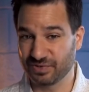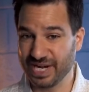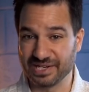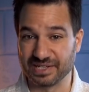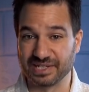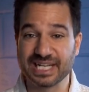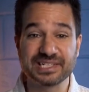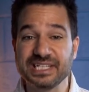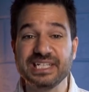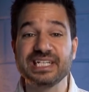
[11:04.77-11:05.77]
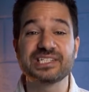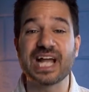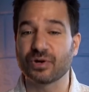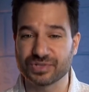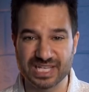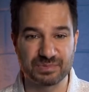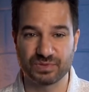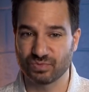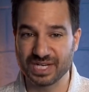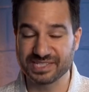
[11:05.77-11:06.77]
created it and he is our
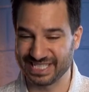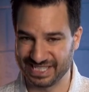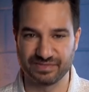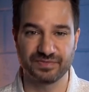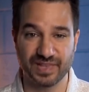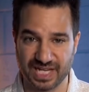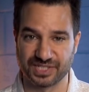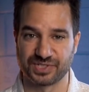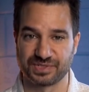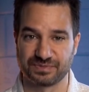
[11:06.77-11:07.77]
Sabbath rest in the flesh.